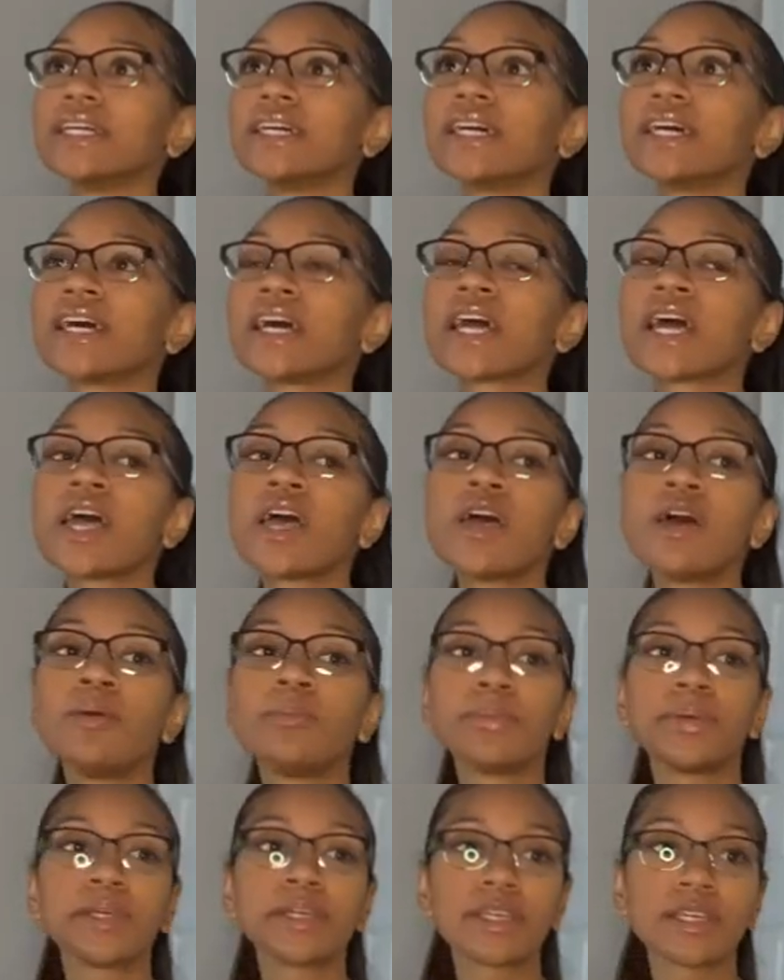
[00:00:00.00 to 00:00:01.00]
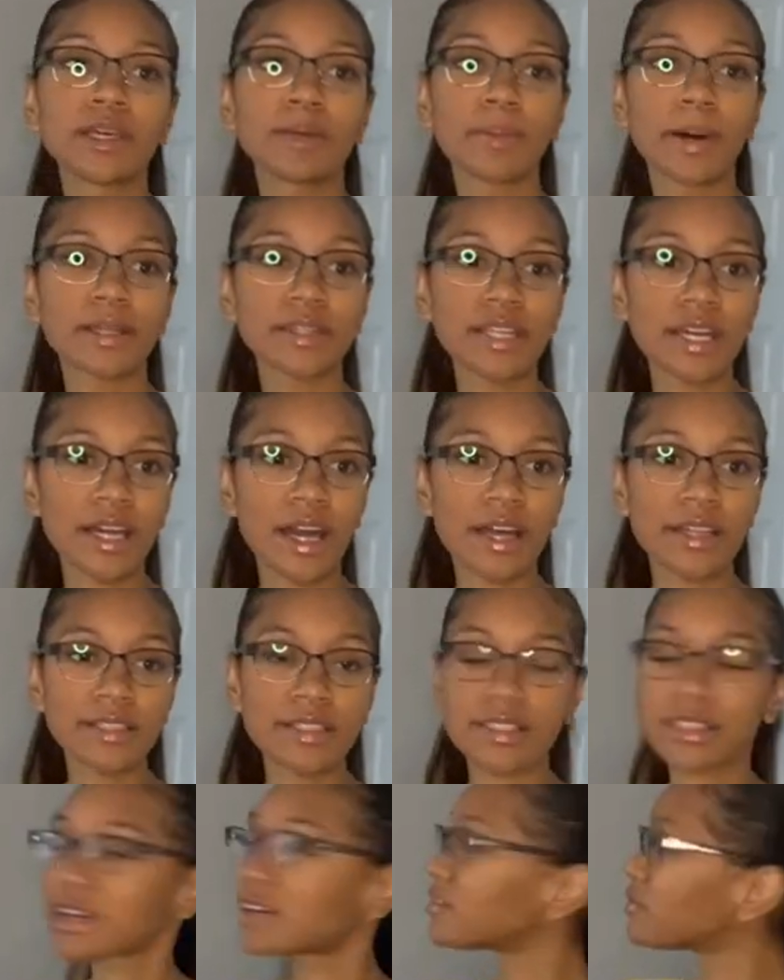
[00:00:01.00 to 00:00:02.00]
picky about that kind of stuff
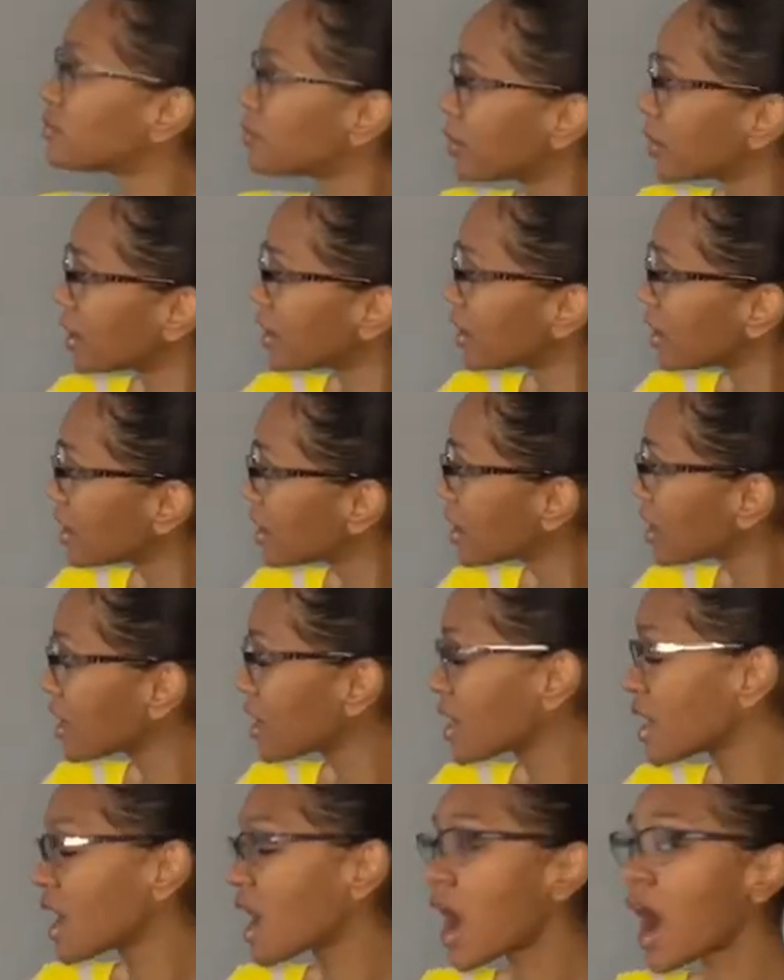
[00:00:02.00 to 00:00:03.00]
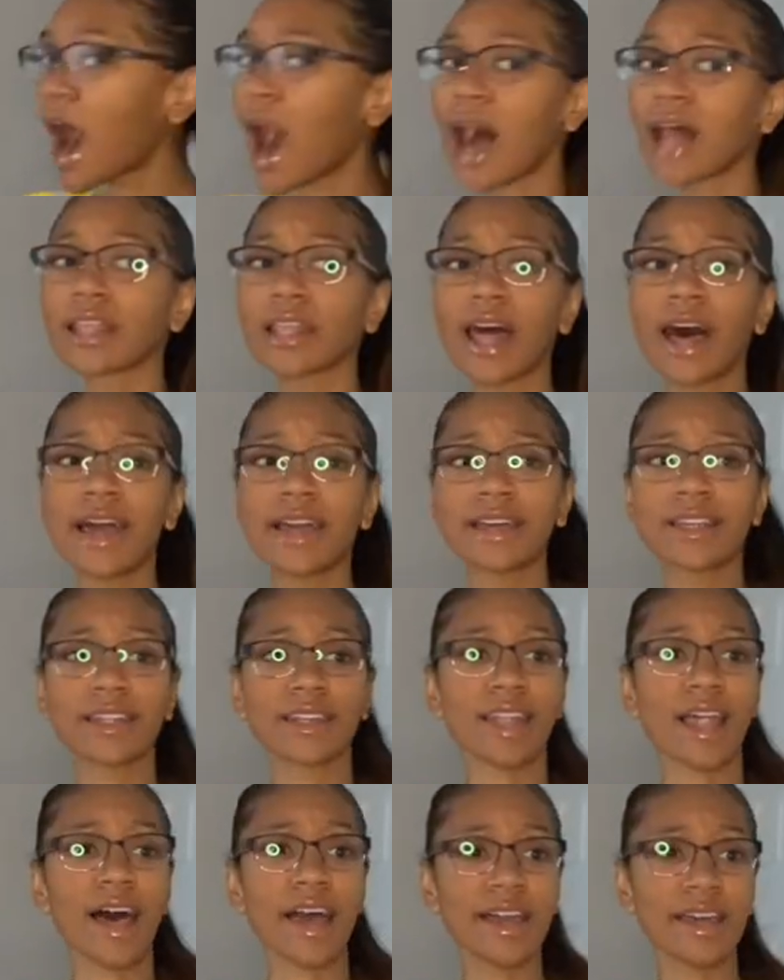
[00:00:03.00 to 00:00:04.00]
but i like like
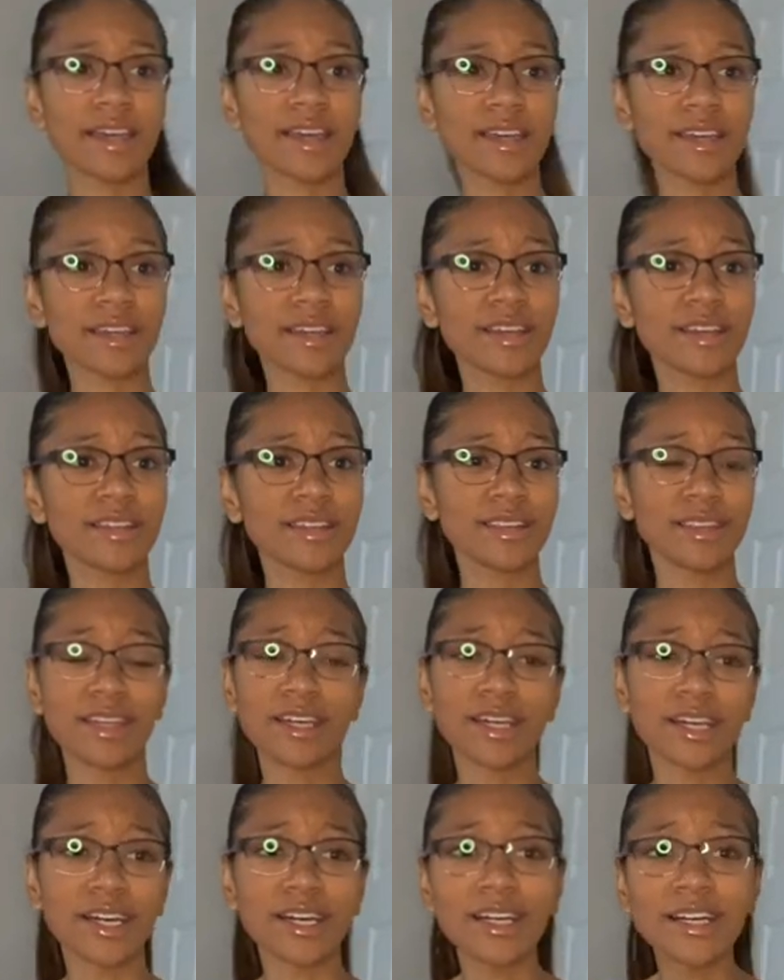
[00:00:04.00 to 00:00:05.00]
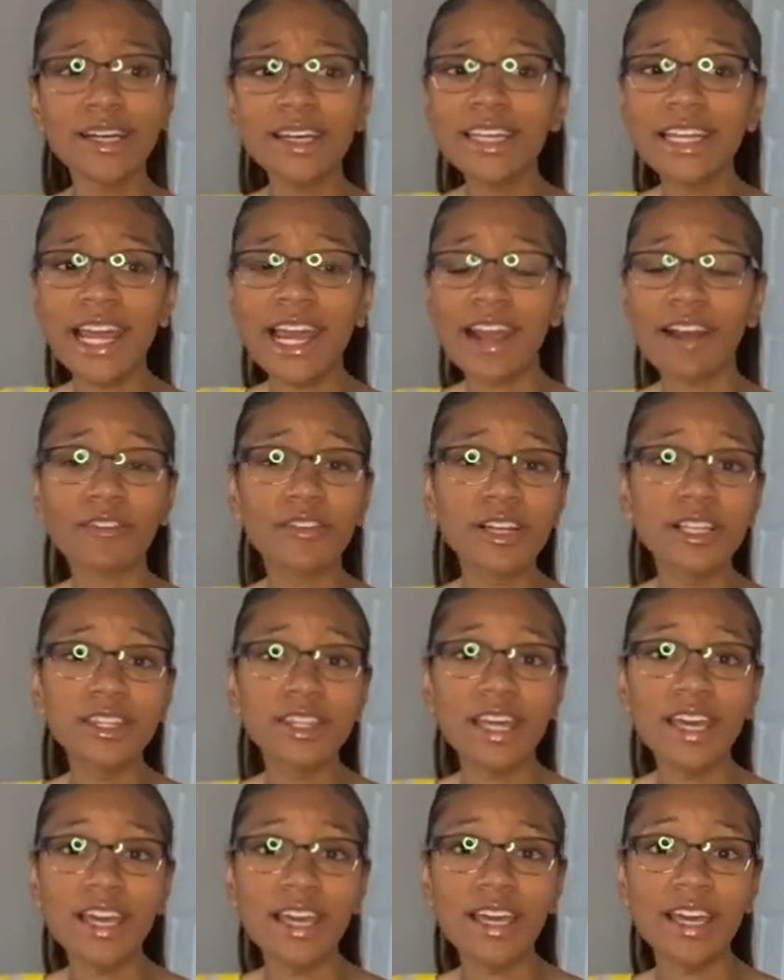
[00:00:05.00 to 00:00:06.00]
the cut everything
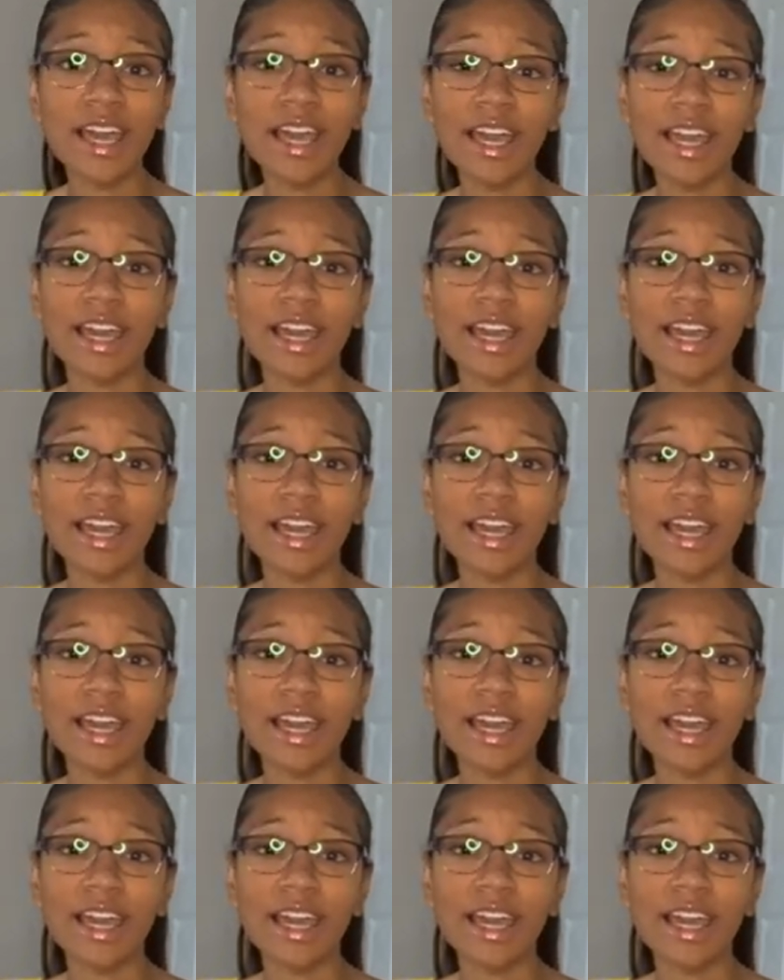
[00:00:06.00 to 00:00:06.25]
and